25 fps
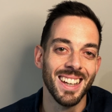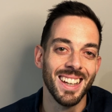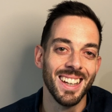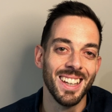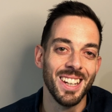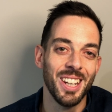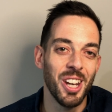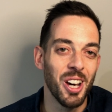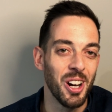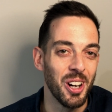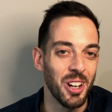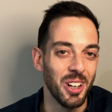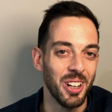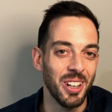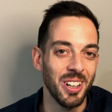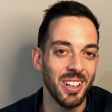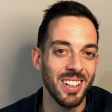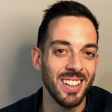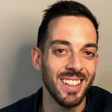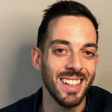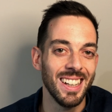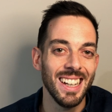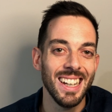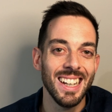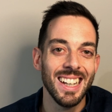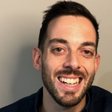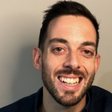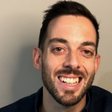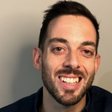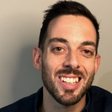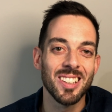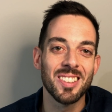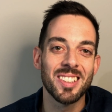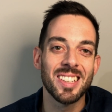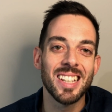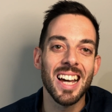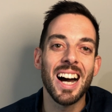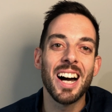No,
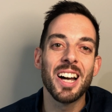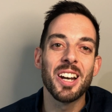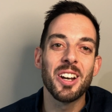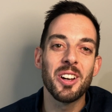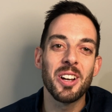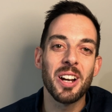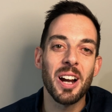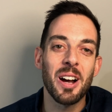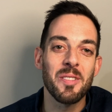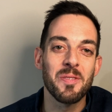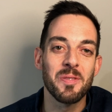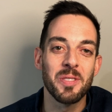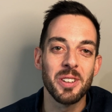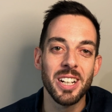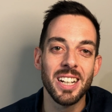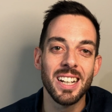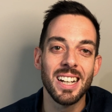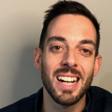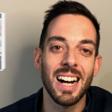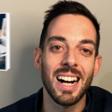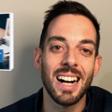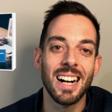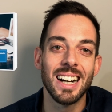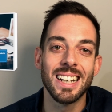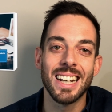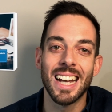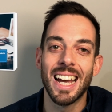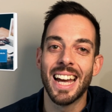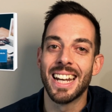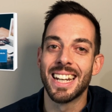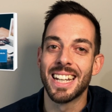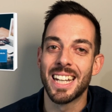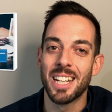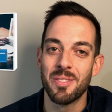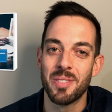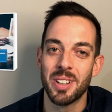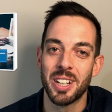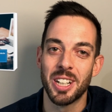just download our free guide
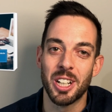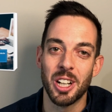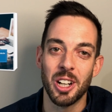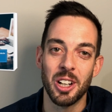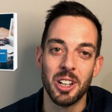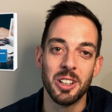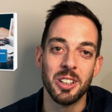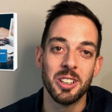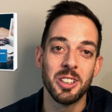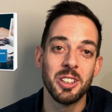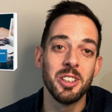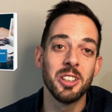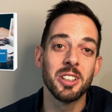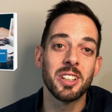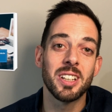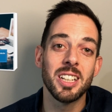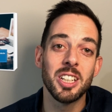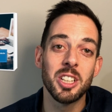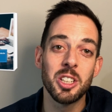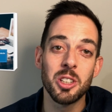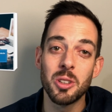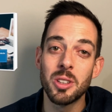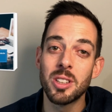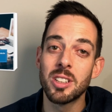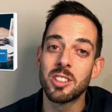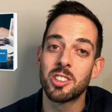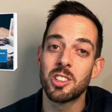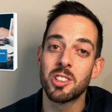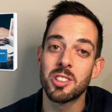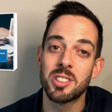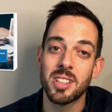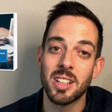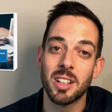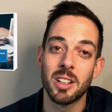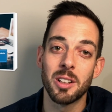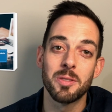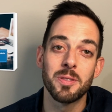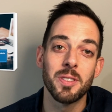and give it a go. You can do this
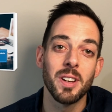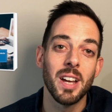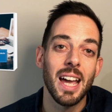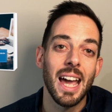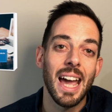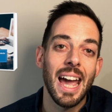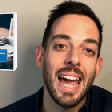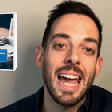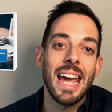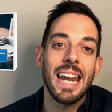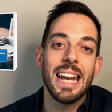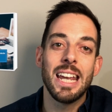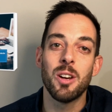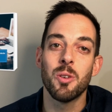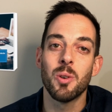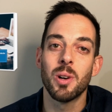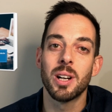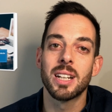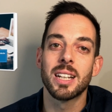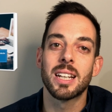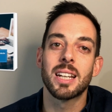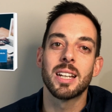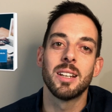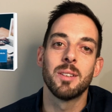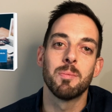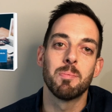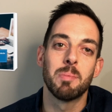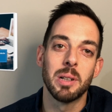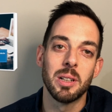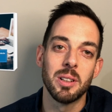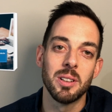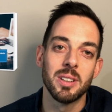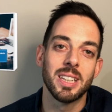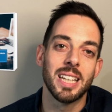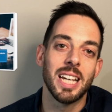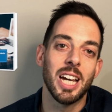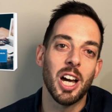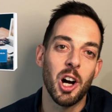yourself. Anyone can
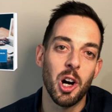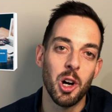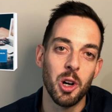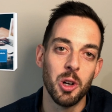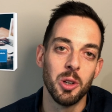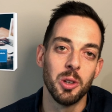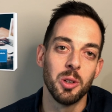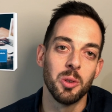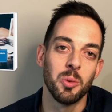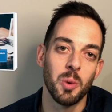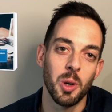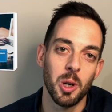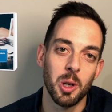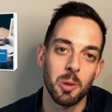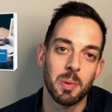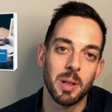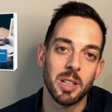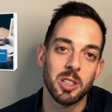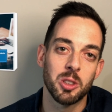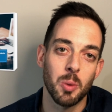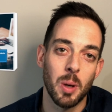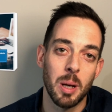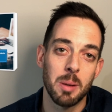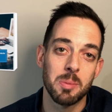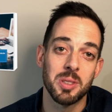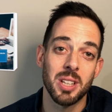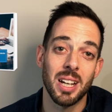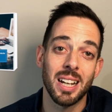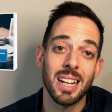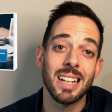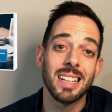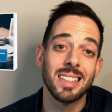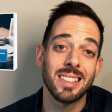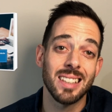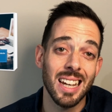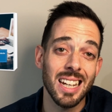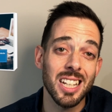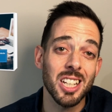build their own WordPress website.
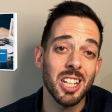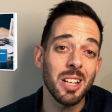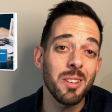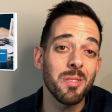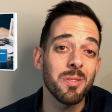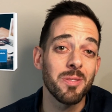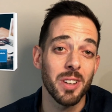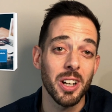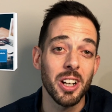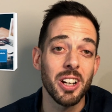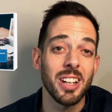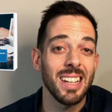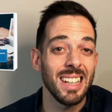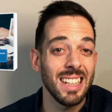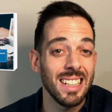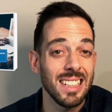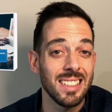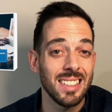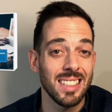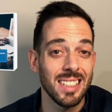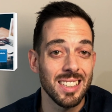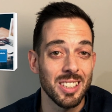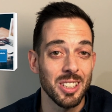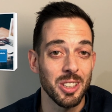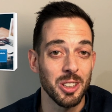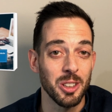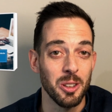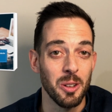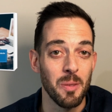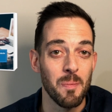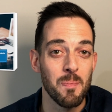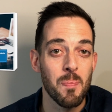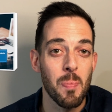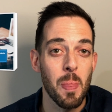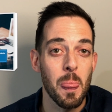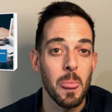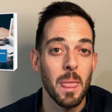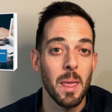It's actually very easy to do.
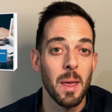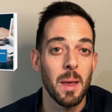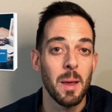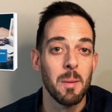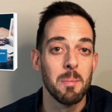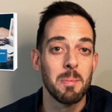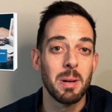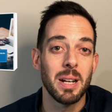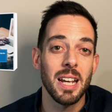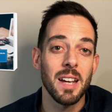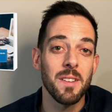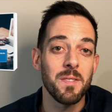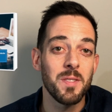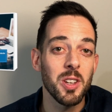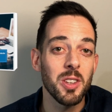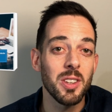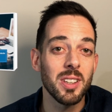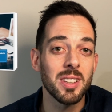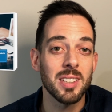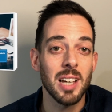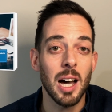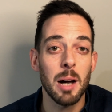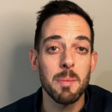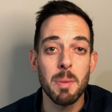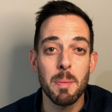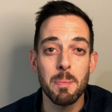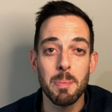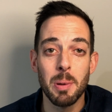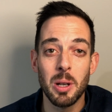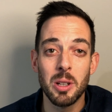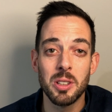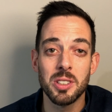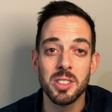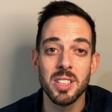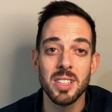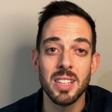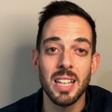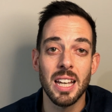But if you're the type of
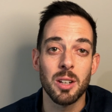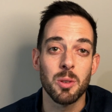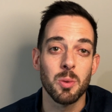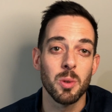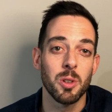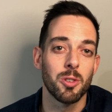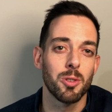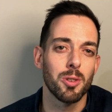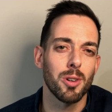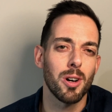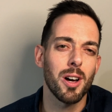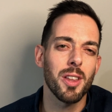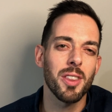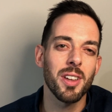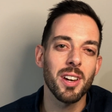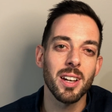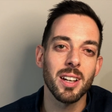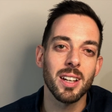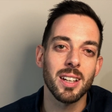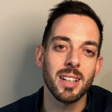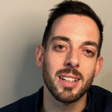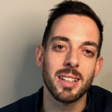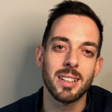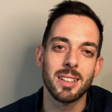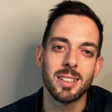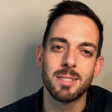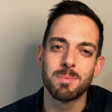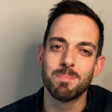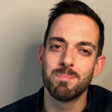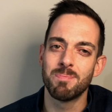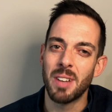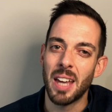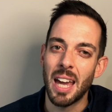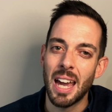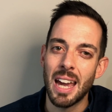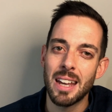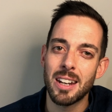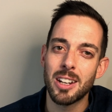person that would rather
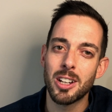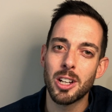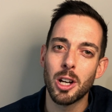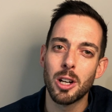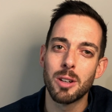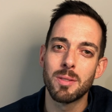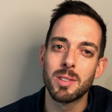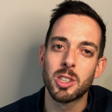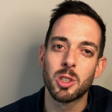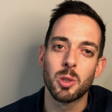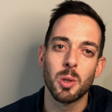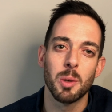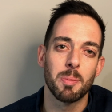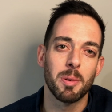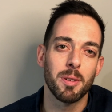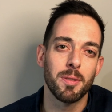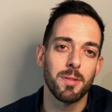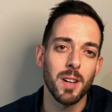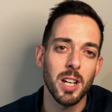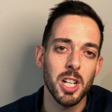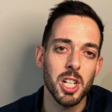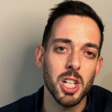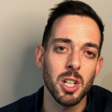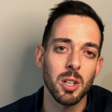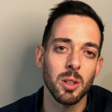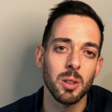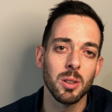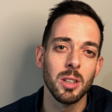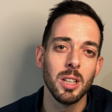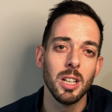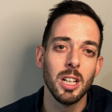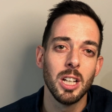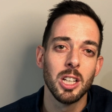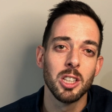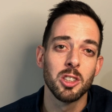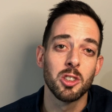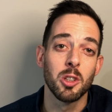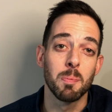hand it over to a professional
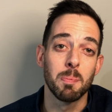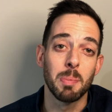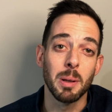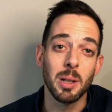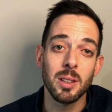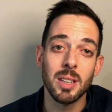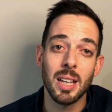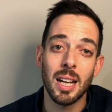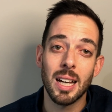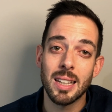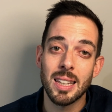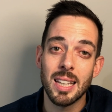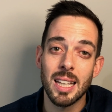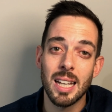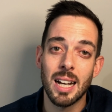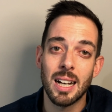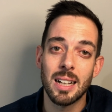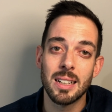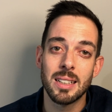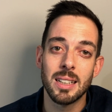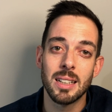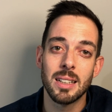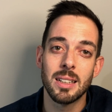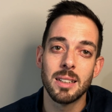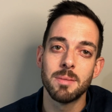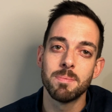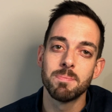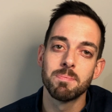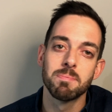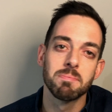to build out their idea,